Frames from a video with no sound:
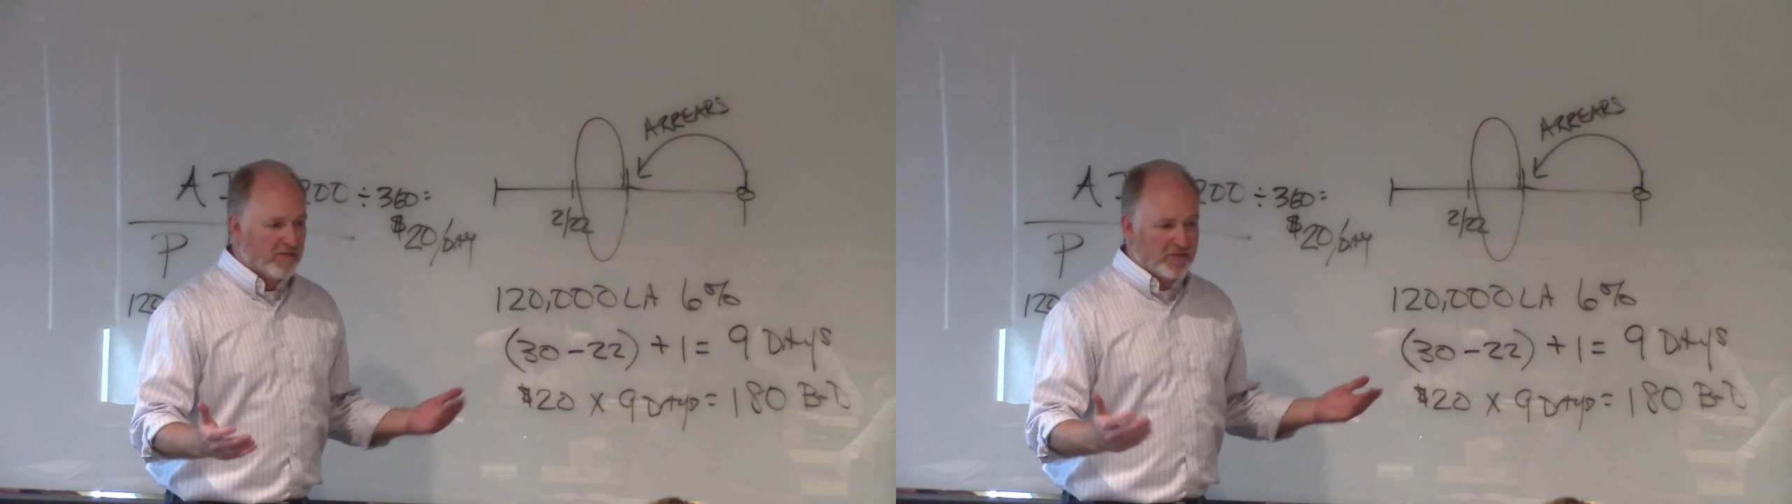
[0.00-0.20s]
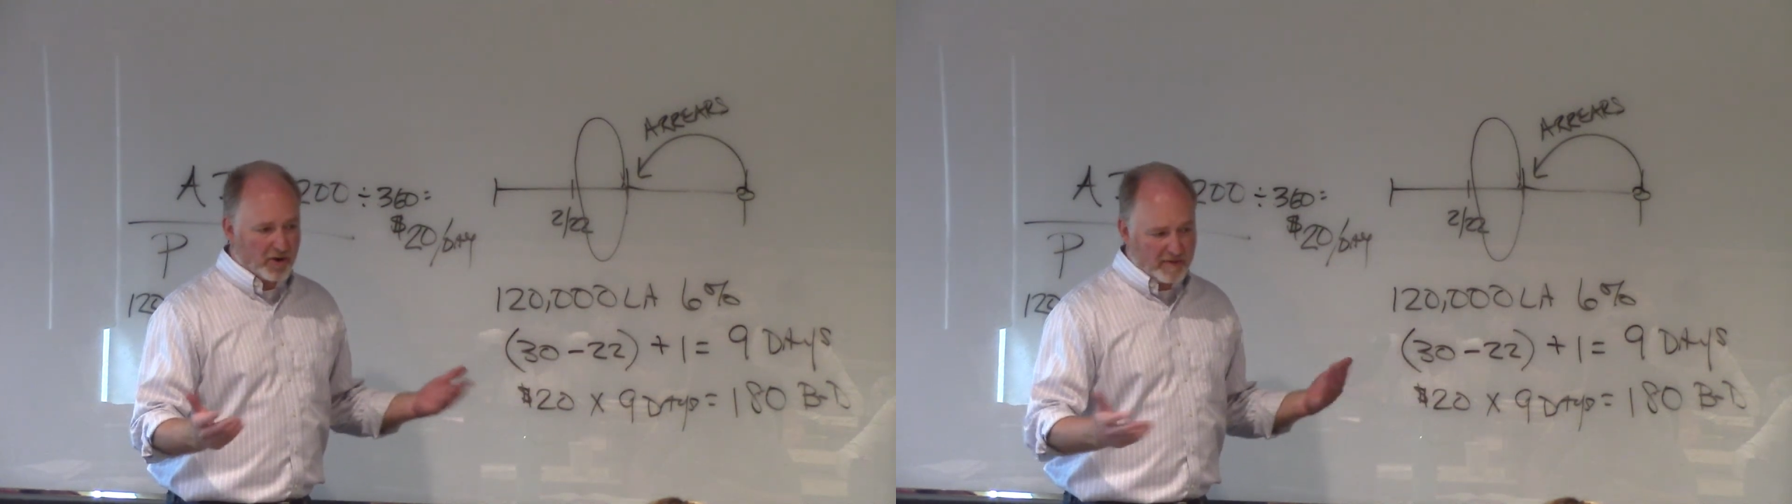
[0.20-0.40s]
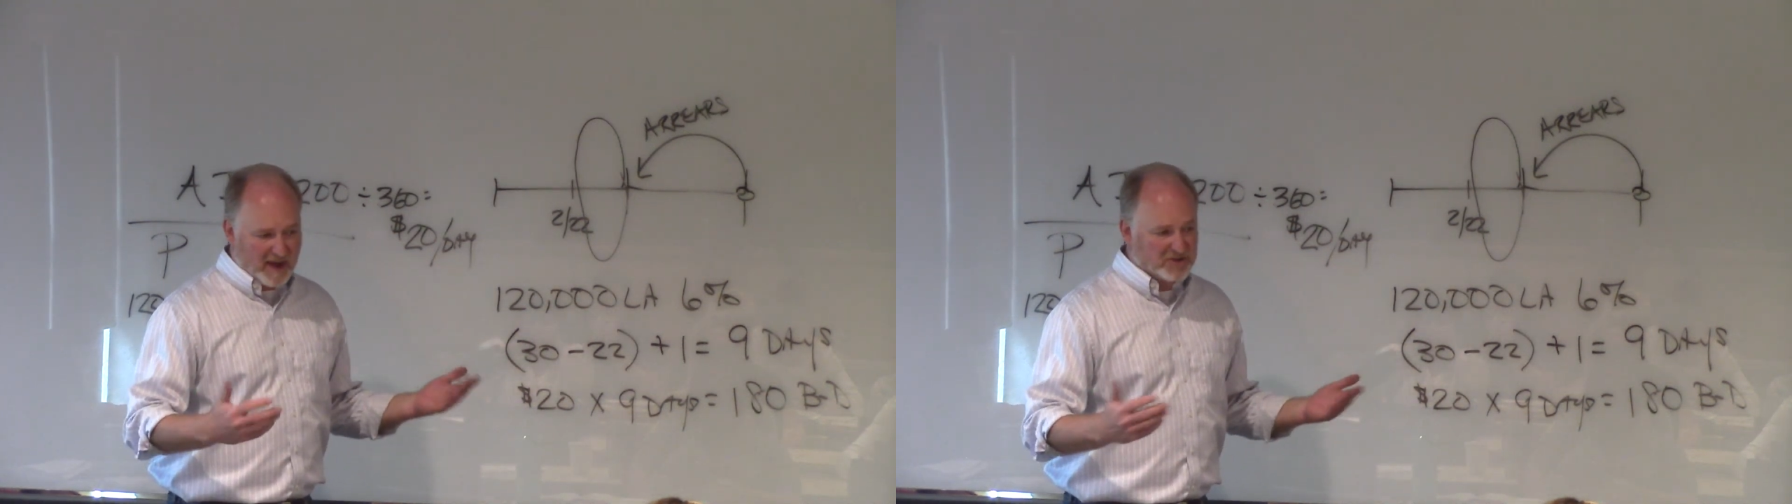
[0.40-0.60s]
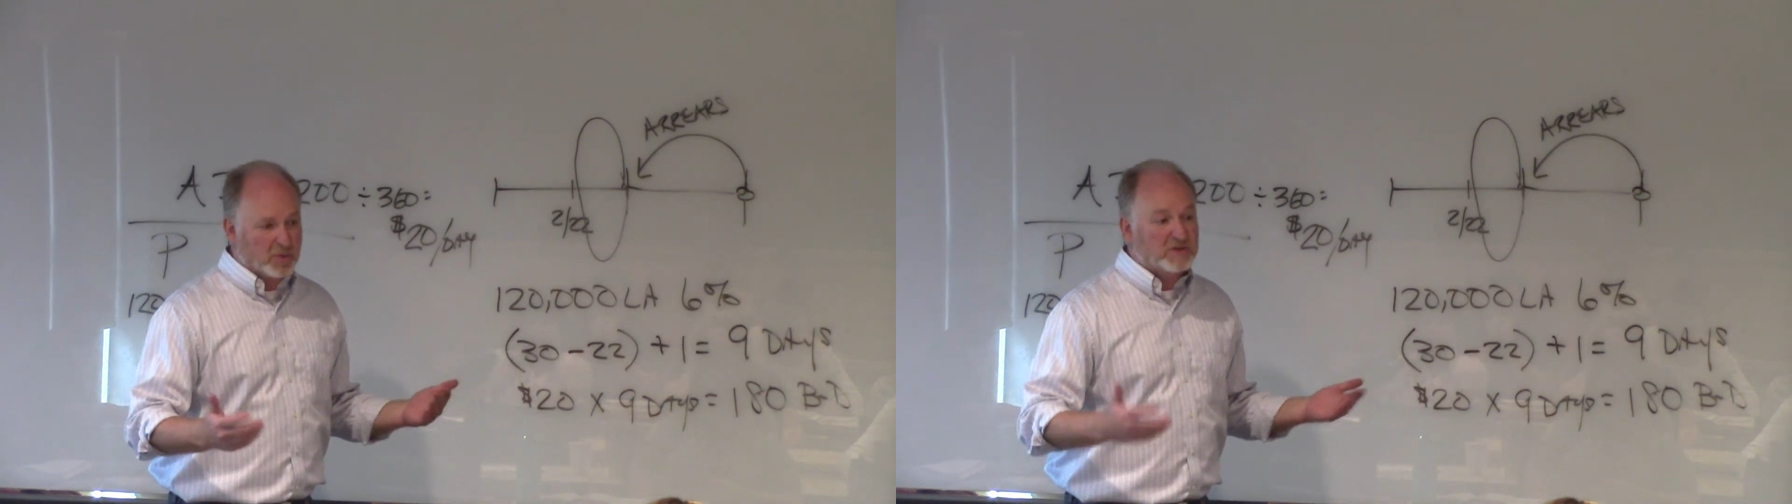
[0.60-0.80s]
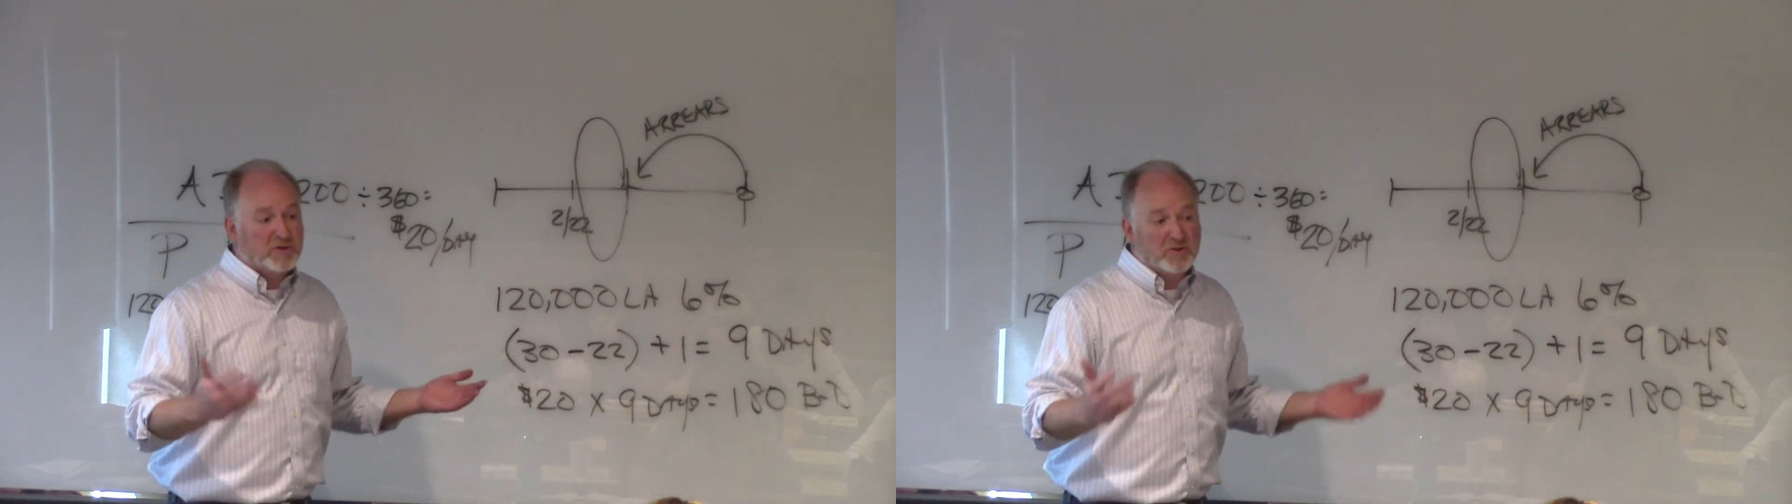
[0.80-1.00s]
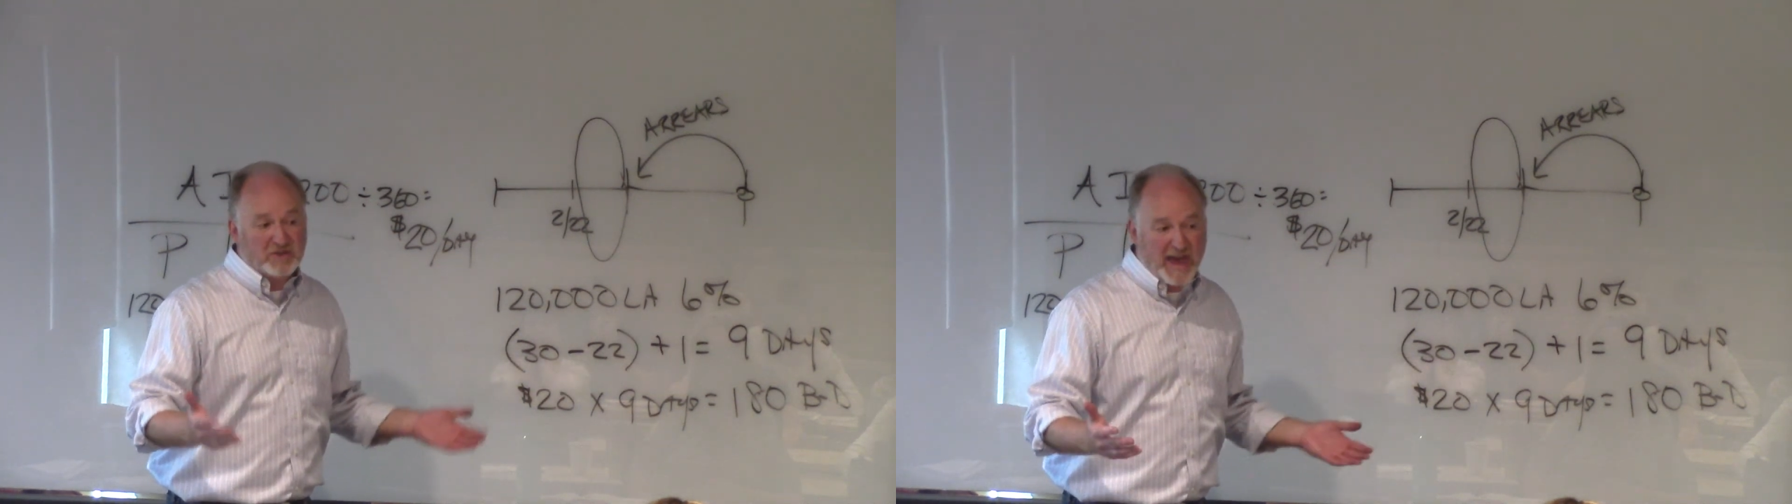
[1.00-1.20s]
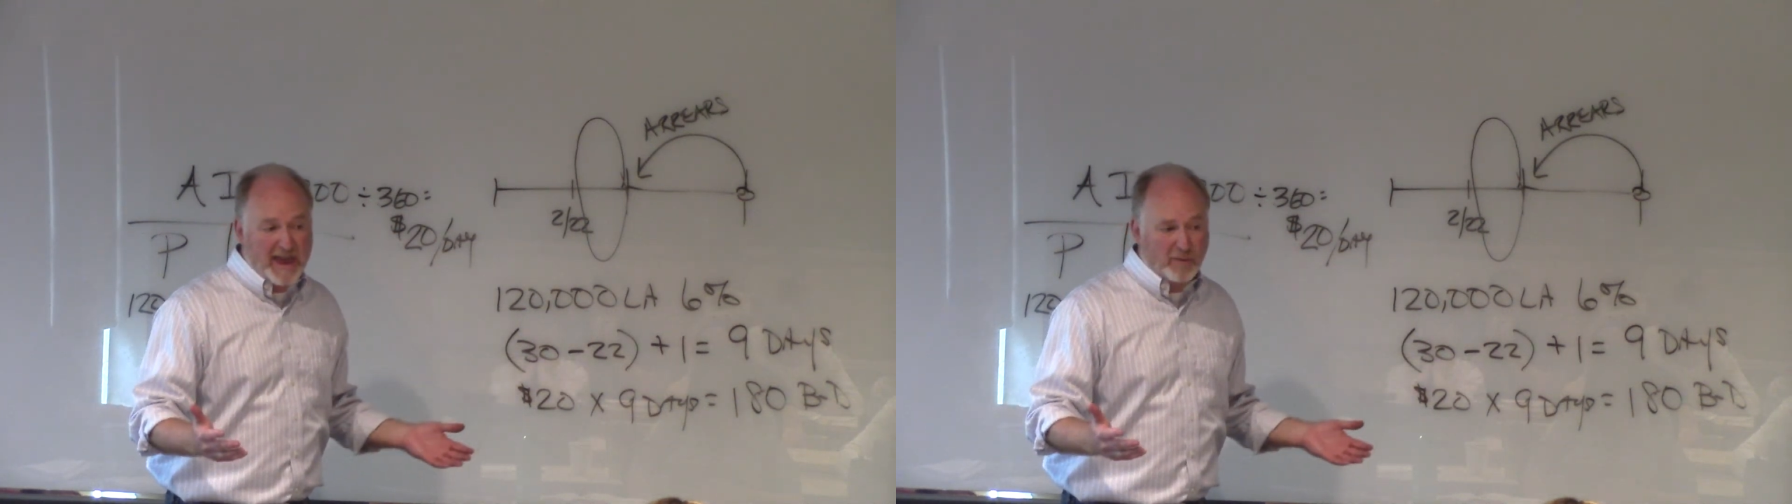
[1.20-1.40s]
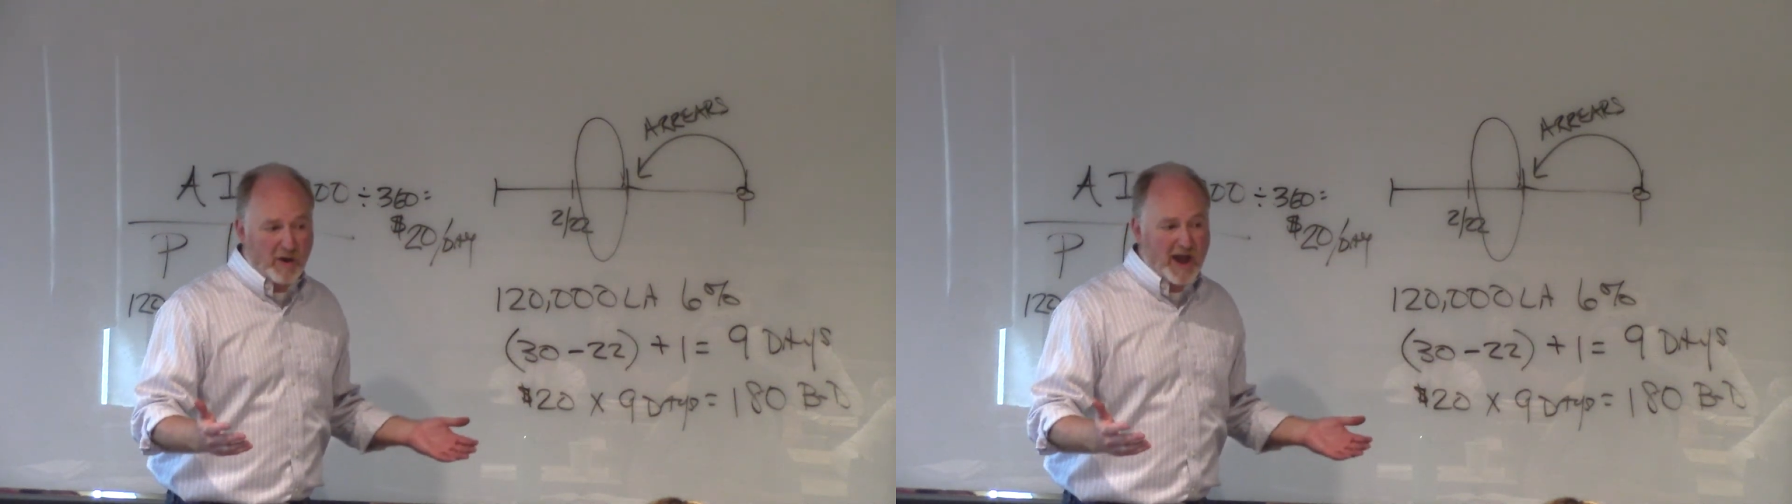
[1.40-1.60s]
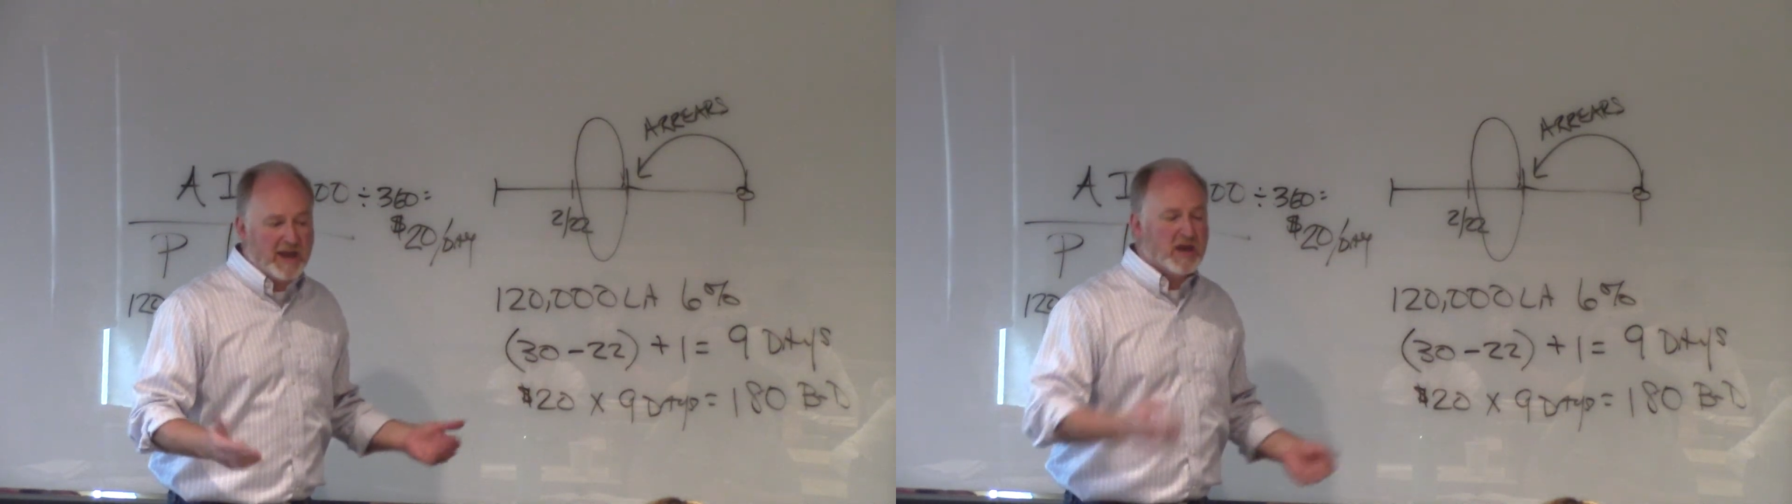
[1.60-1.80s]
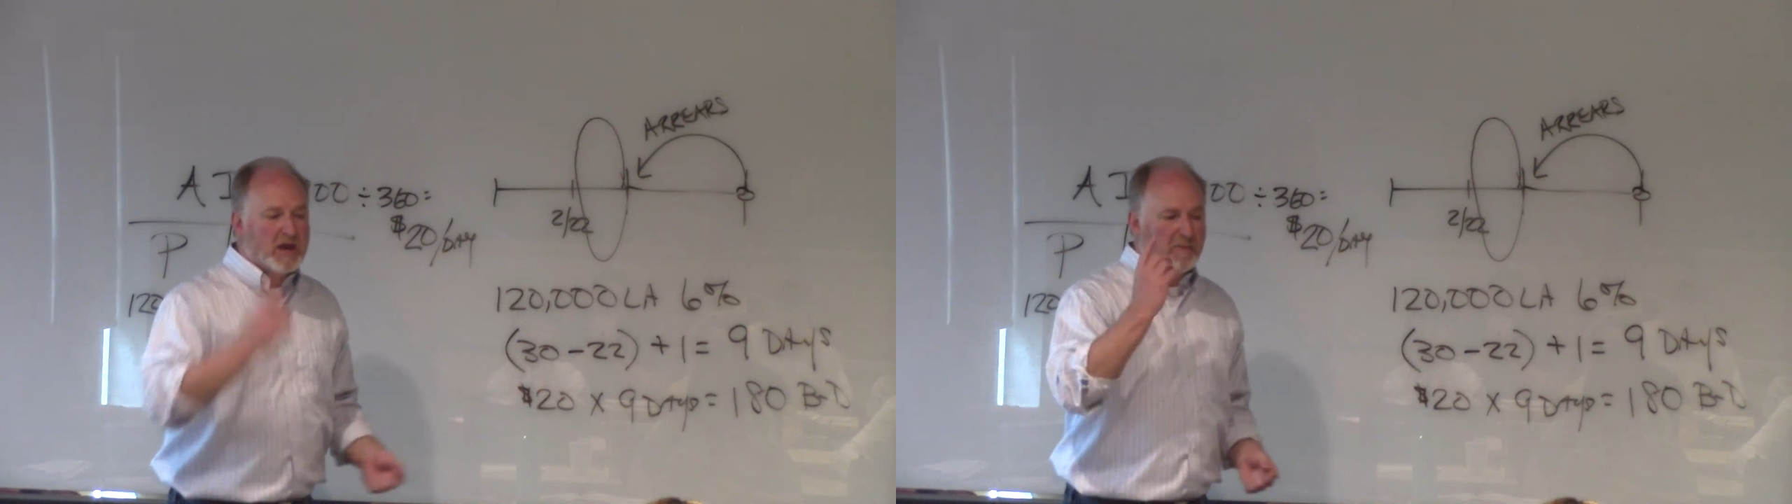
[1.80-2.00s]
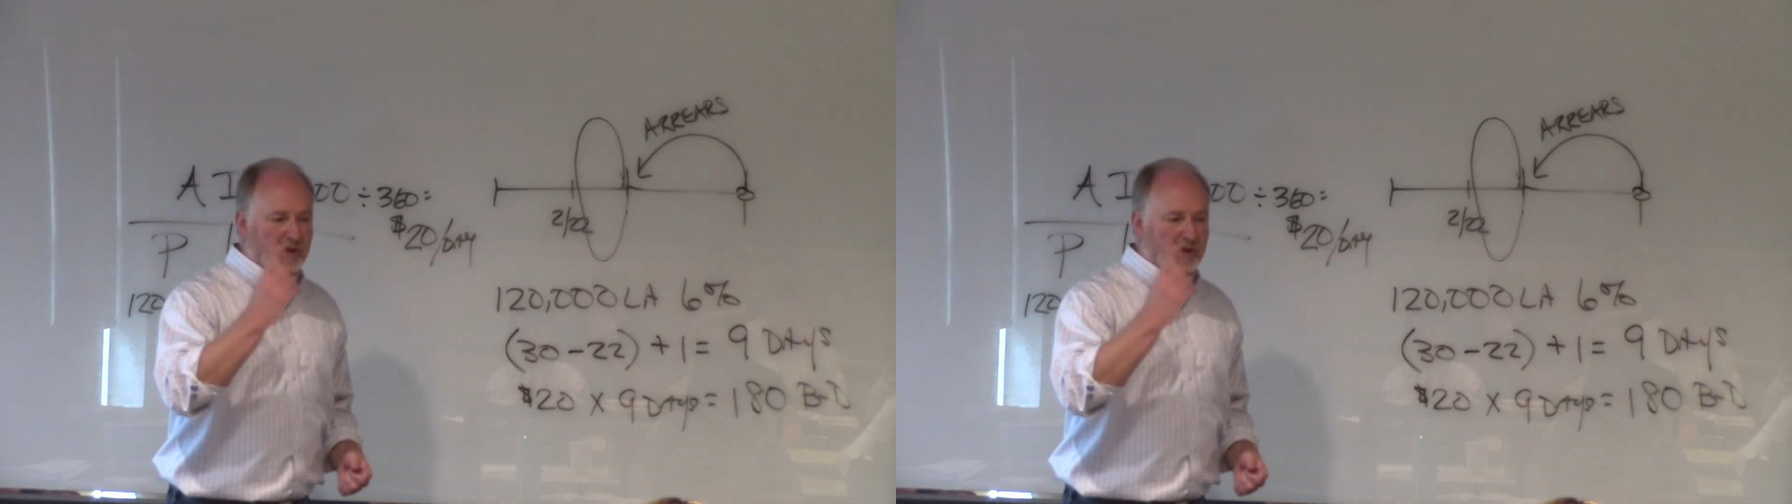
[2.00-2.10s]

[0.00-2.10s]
30 minus 22, there's 8, right?